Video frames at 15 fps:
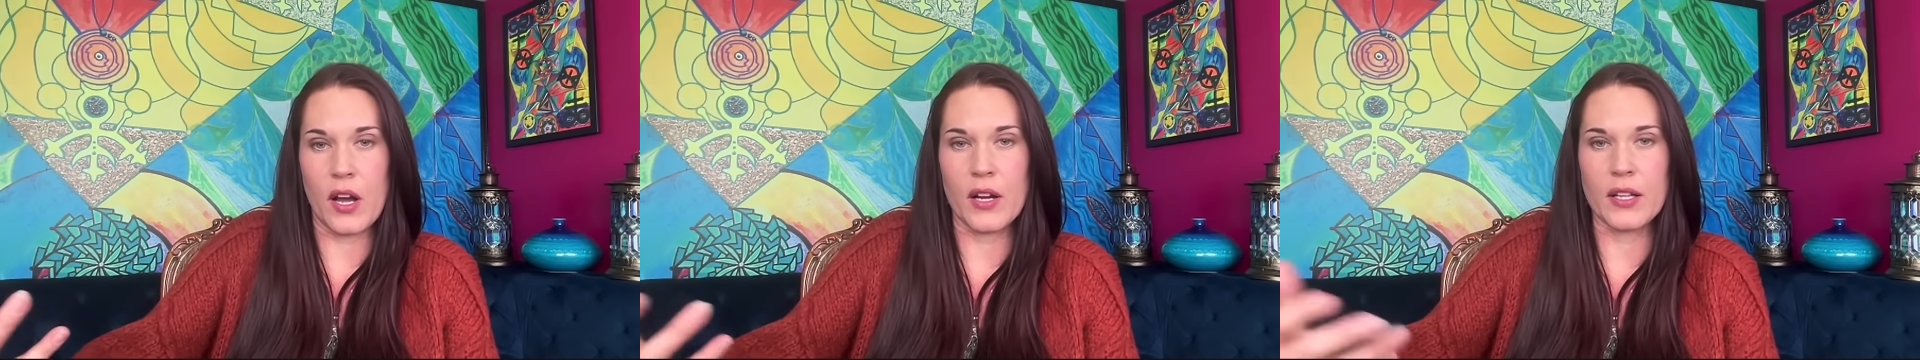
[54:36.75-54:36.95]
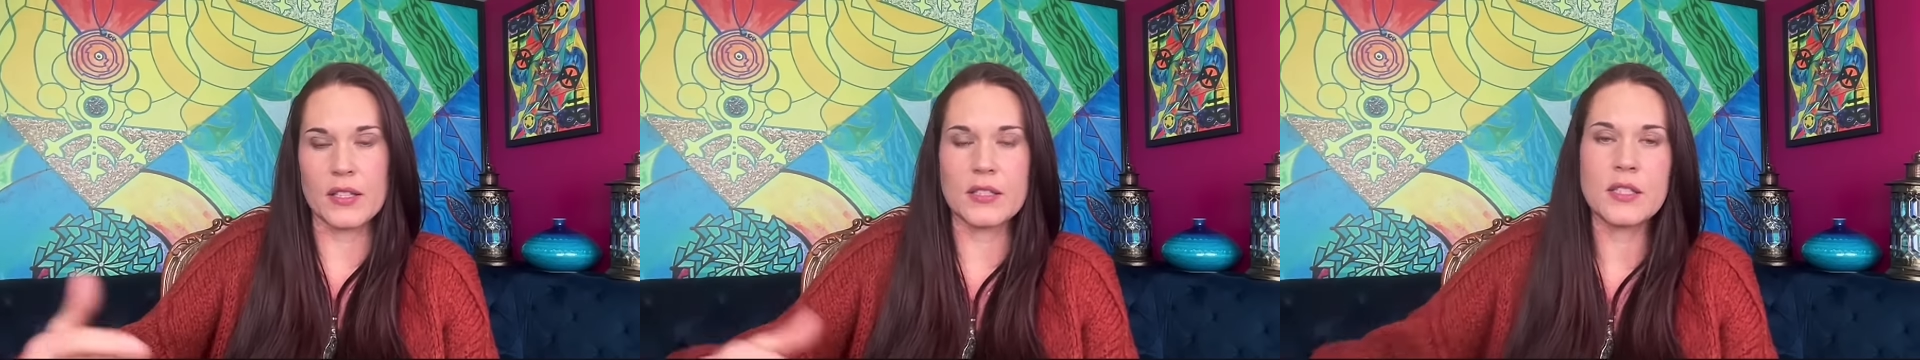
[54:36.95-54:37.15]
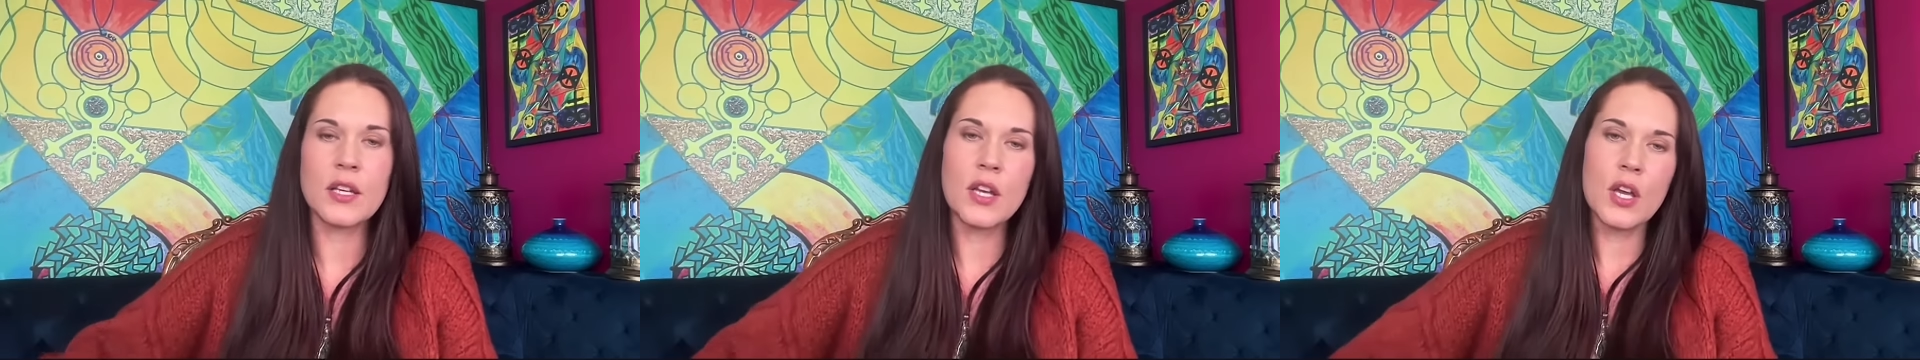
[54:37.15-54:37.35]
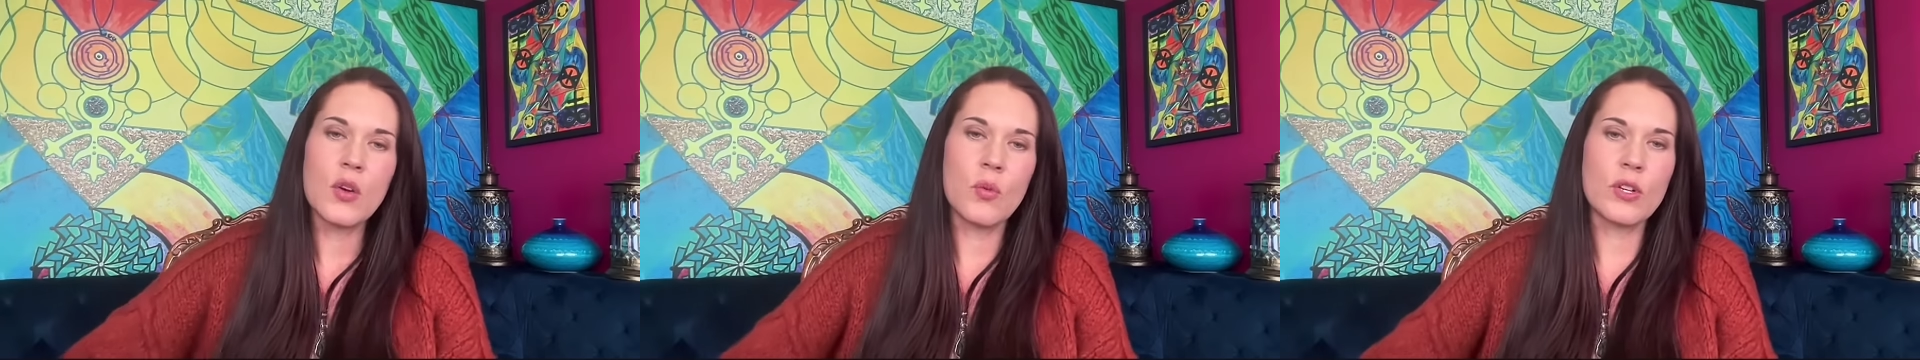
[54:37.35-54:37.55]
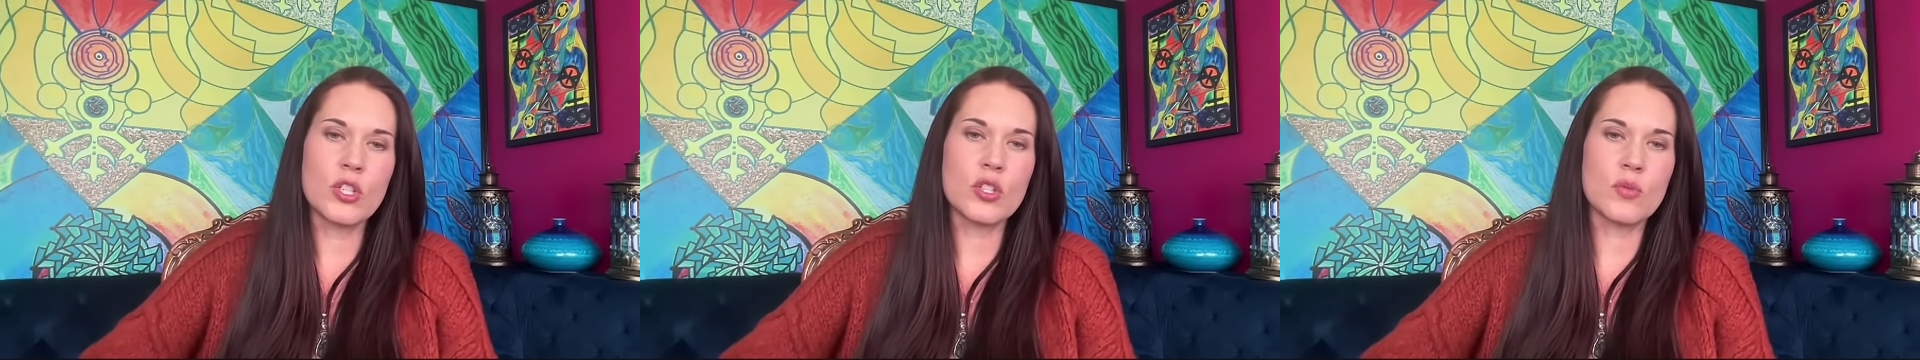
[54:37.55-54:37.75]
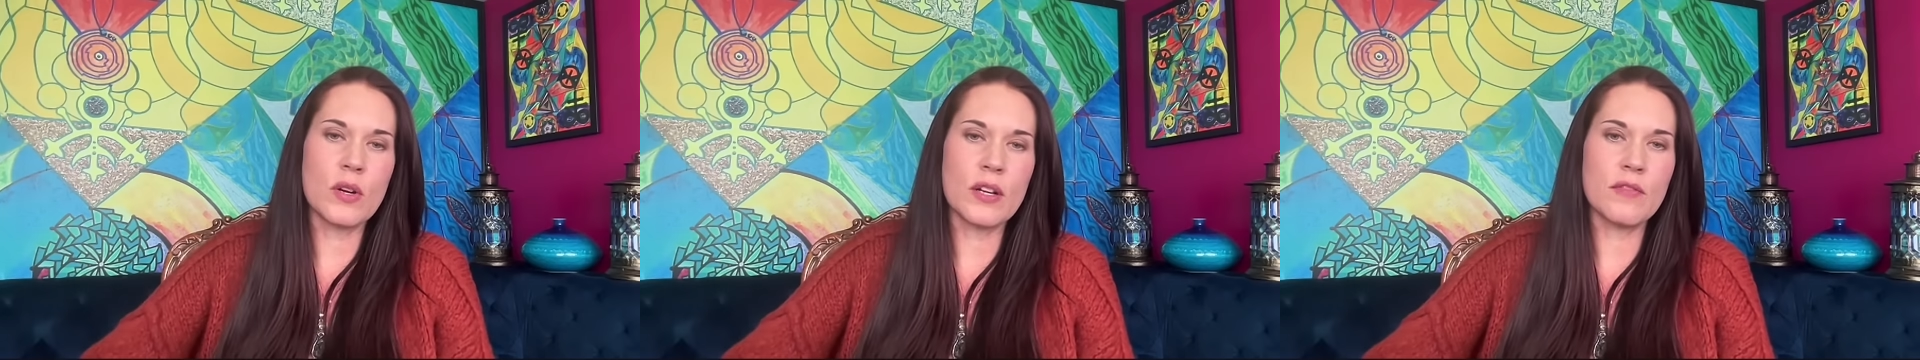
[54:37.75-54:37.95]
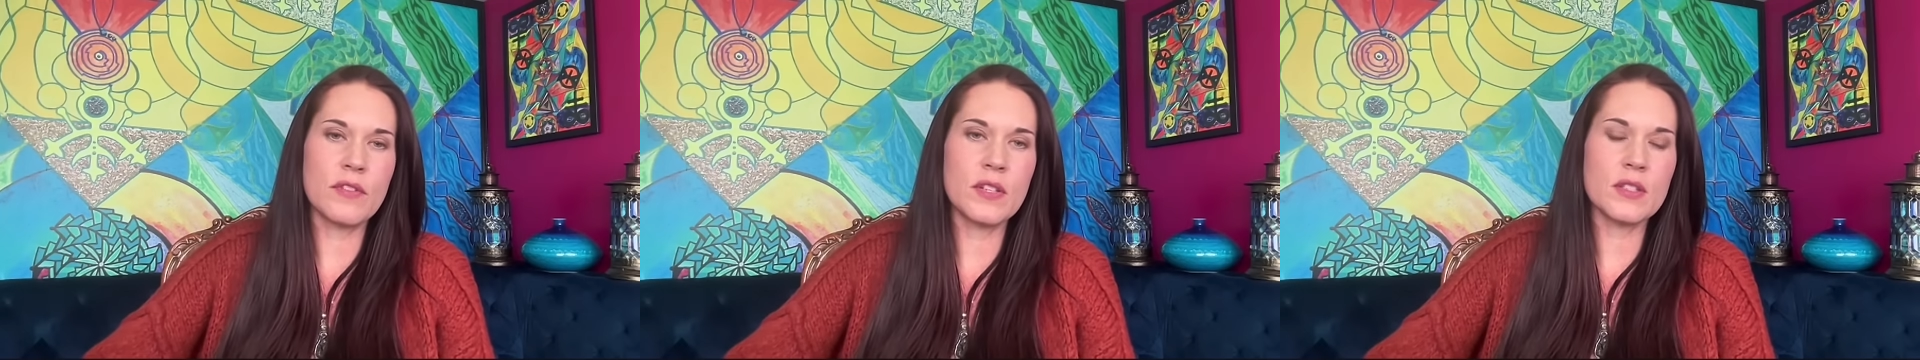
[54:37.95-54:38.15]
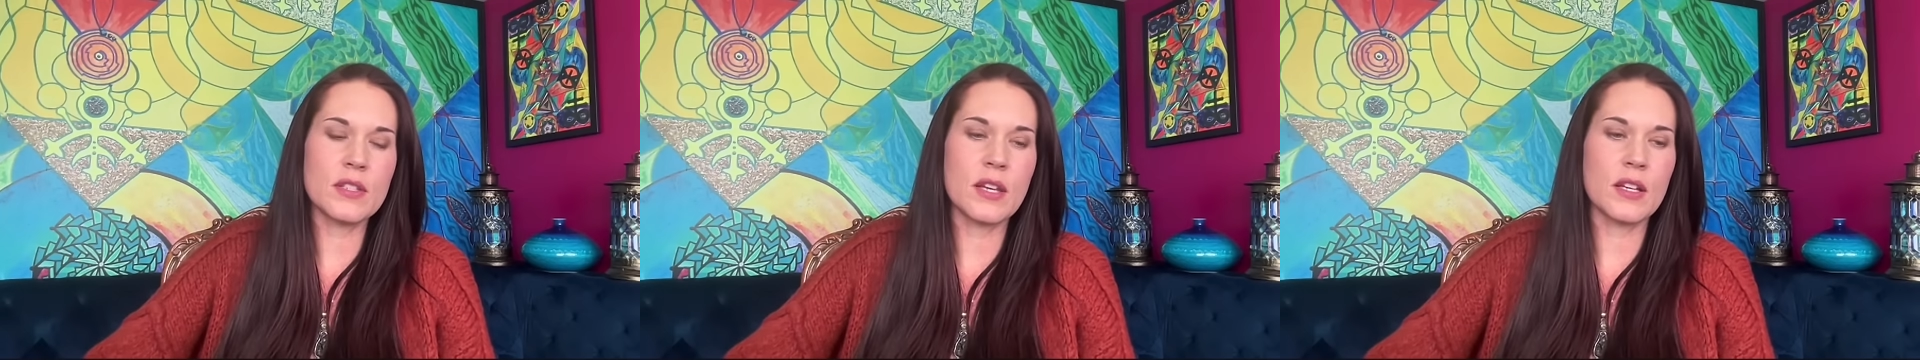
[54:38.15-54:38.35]
honest which is what yeah. it
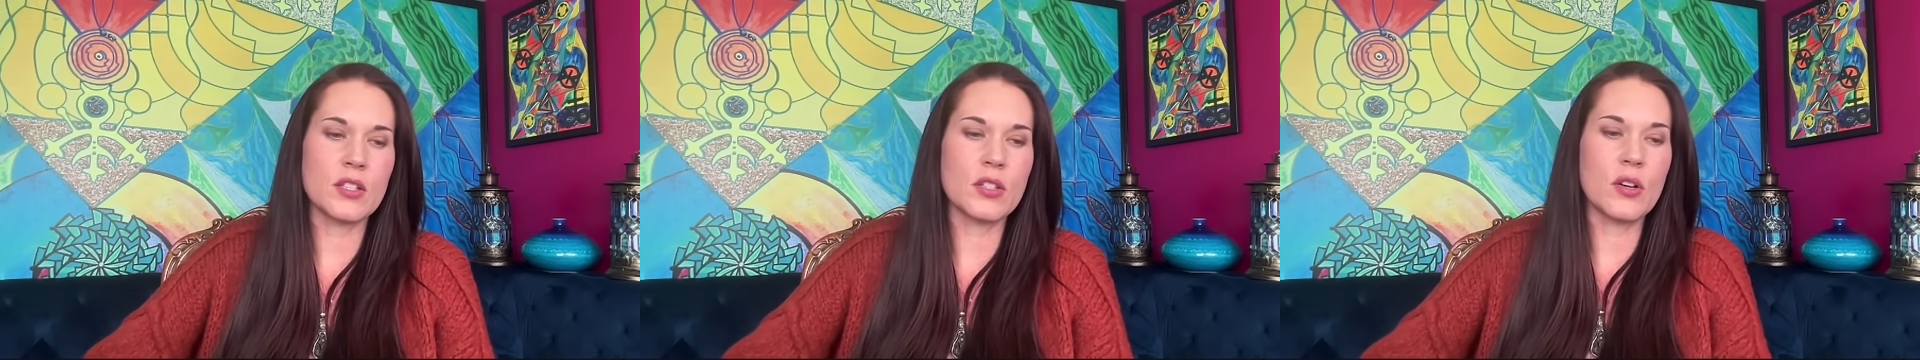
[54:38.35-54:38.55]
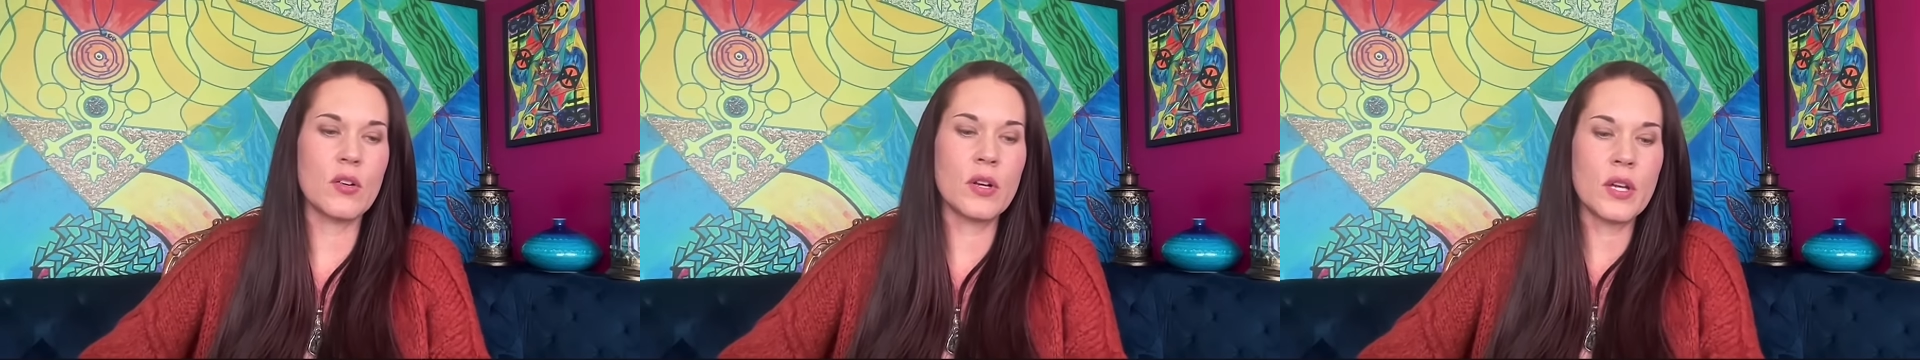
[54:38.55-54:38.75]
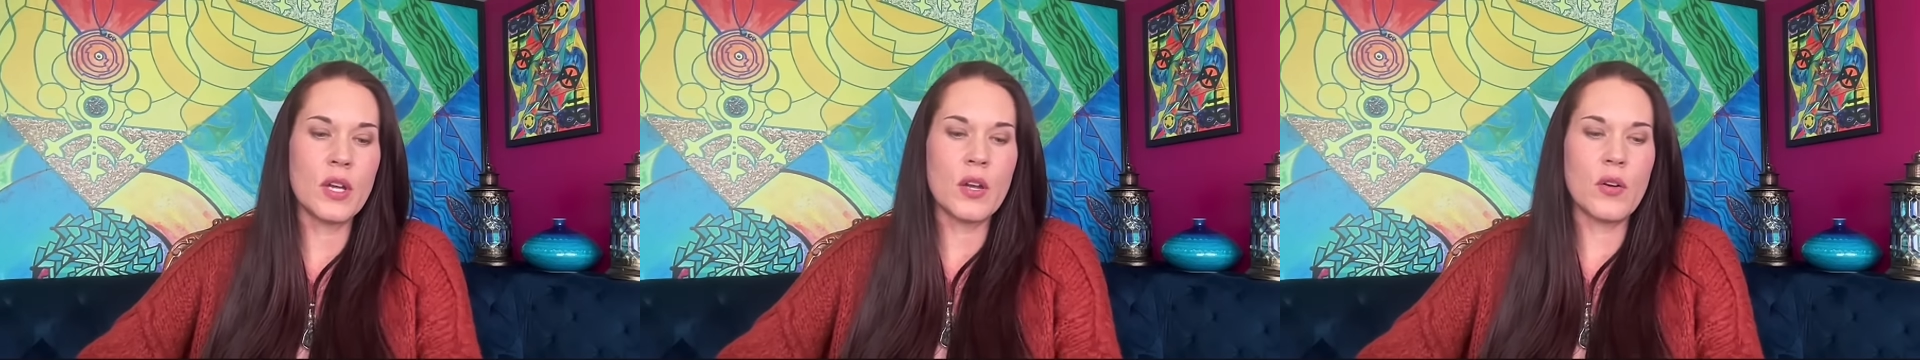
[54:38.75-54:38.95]
feels like so